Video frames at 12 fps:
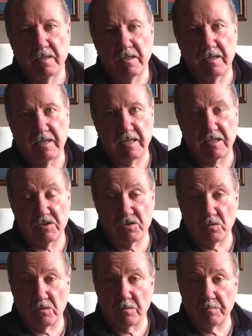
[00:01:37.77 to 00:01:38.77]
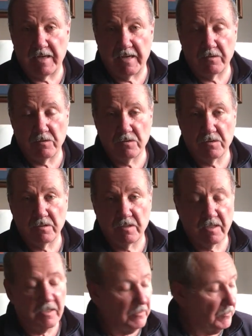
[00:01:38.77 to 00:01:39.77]
and I got solar panels,
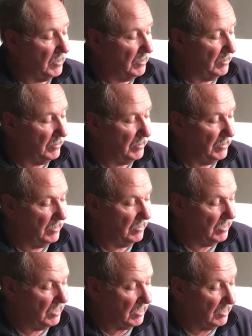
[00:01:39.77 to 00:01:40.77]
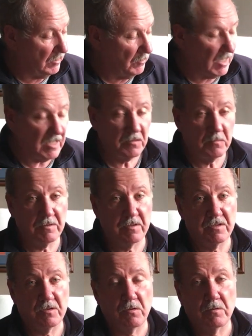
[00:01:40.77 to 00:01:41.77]
360 watts worth of
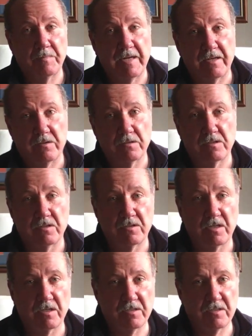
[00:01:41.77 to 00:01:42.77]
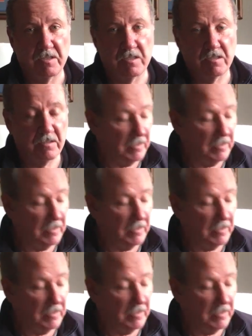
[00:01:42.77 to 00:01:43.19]
solar panels to charge this.